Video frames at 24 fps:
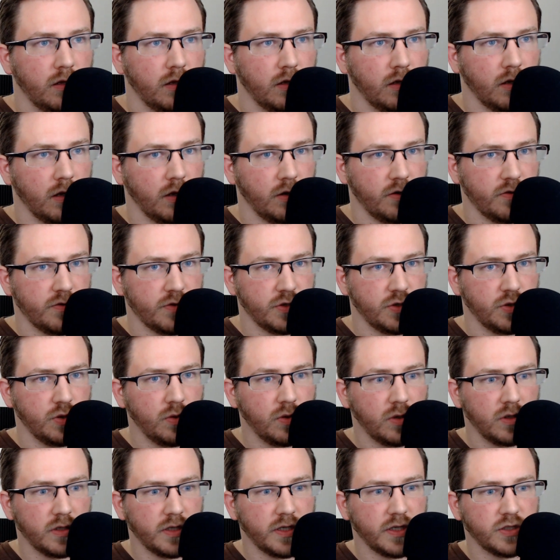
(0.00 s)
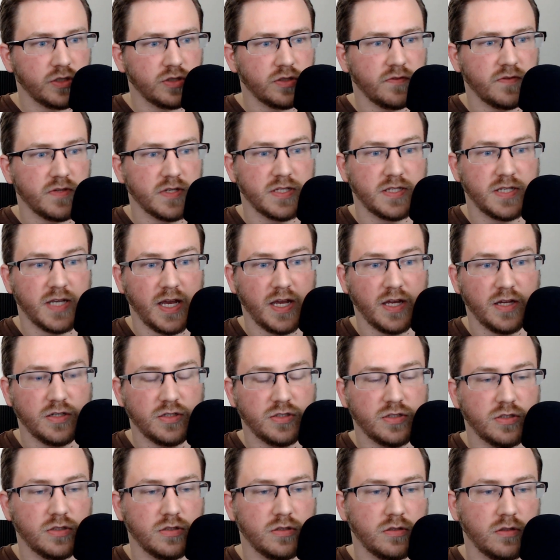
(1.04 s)
under the tutelage of the
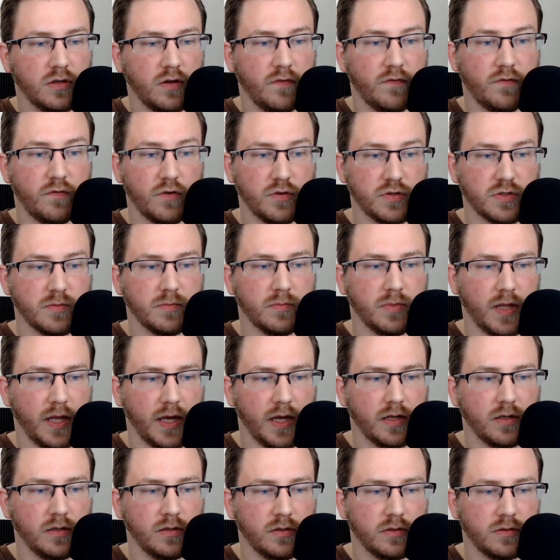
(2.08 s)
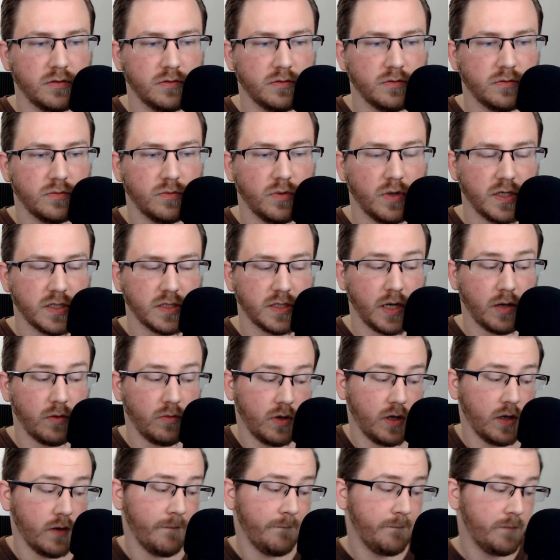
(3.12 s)
Sage of Frozen Blade, where he's like,
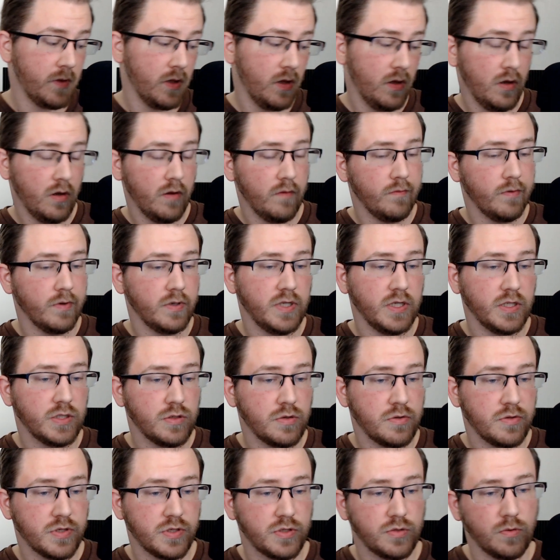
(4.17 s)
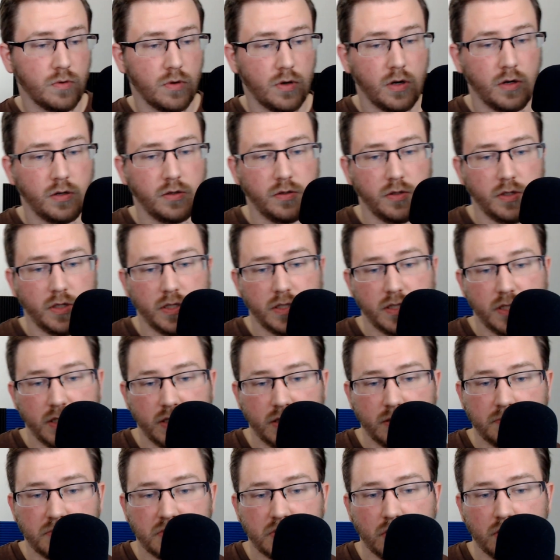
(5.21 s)
well, if you're teaching her the sword, you need to teach
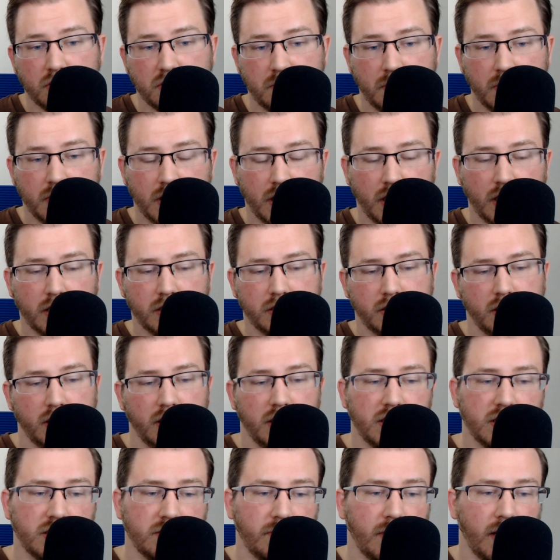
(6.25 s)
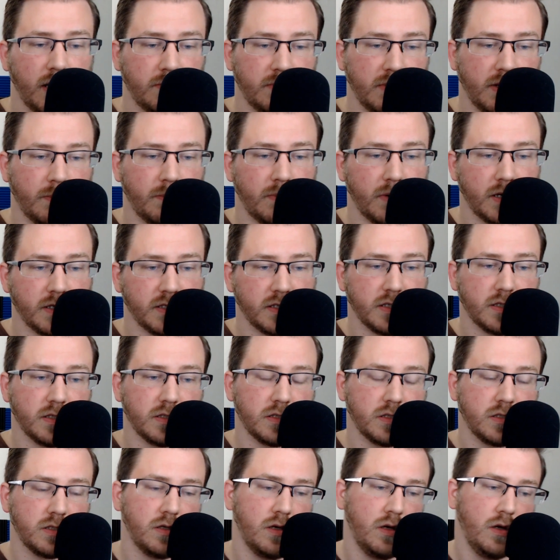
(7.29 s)
him soulsmithing because he needs to make me a
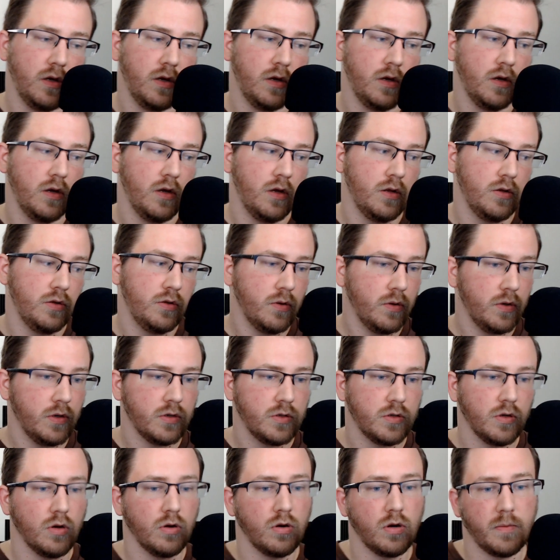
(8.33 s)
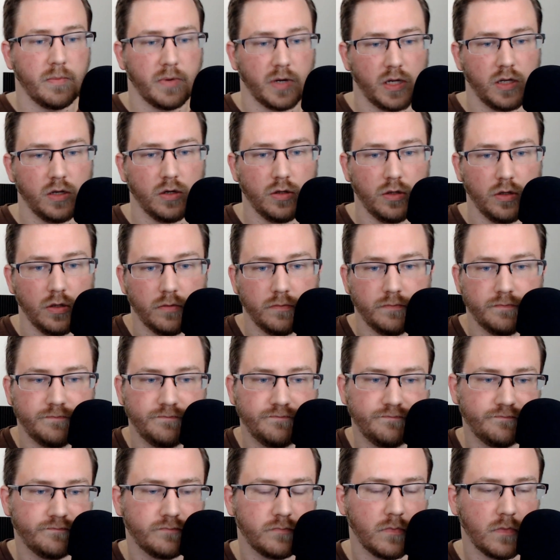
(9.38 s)
presence. Do what you're told or I'm going to kill you.
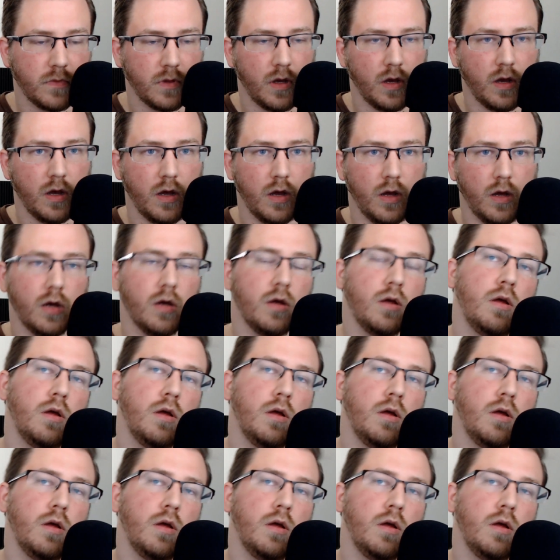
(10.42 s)
I